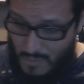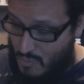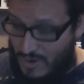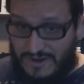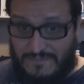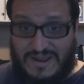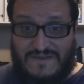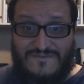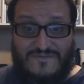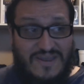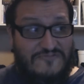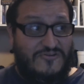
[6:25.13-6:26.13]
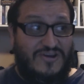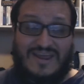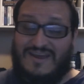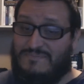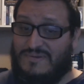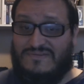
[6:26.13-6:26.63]
one of my favorite
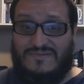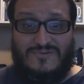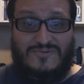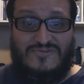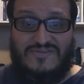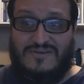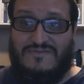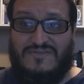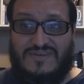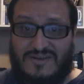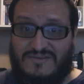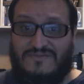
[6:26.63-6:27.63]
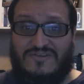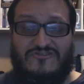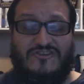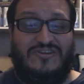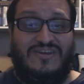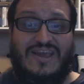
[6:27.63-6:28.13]
episodes of
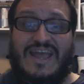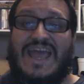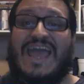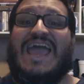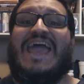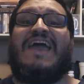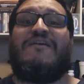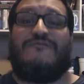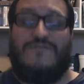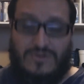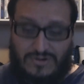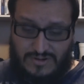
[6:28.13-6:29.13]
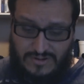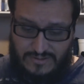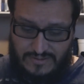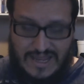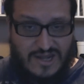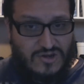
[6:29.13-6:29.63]
television ever.
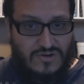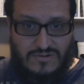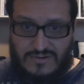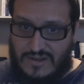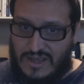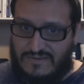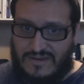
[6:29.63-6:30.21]
Then that